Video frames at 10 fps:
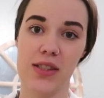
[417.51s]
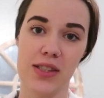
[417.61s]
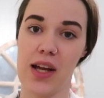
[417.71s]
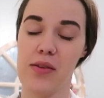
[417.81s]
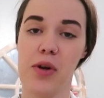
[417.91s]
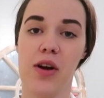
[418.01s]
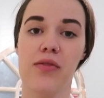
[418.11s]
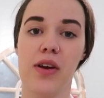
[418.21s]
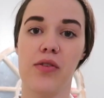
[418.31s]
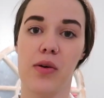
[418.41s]
It's kind of been our
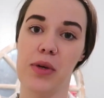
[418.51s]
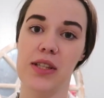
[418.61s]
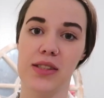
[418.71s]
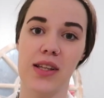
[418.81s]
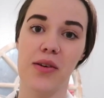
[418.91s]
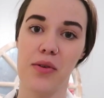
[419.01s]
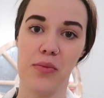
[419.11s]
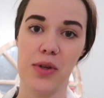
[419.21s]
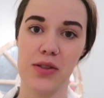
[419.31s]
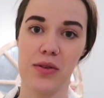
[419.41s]
favorite pizza that
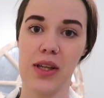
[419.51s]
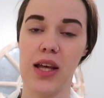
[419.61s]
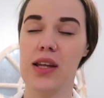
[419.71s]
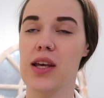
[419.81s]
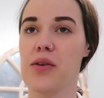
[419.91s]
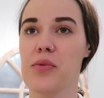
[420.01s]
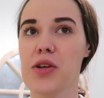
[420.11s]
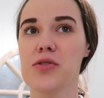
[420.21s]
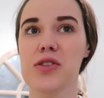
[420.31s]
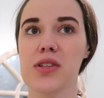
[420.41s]
we've been doing lately, and we
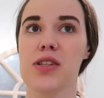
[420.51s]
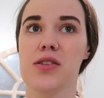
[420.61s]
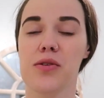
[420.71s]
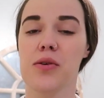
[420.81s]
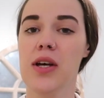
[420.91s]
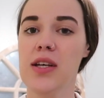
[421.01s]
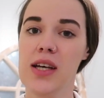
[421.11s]
usually do